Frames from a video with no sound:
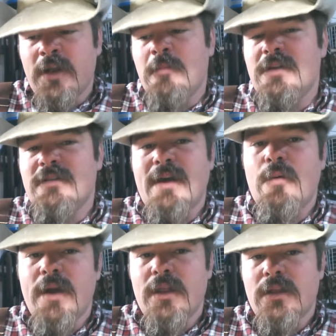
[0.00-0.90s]
enemies
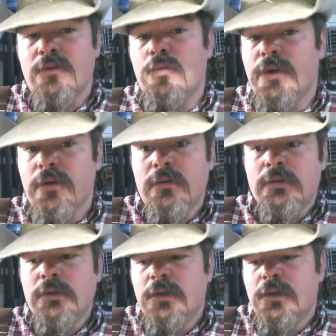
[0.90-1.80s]
that way than you will
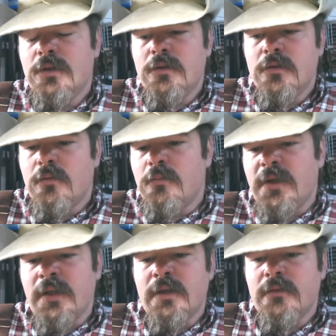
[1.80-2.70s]

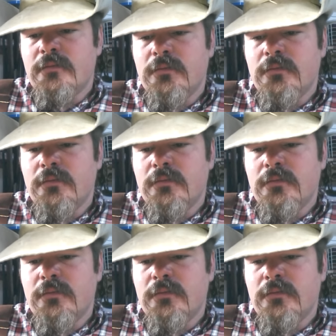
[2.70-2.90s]
being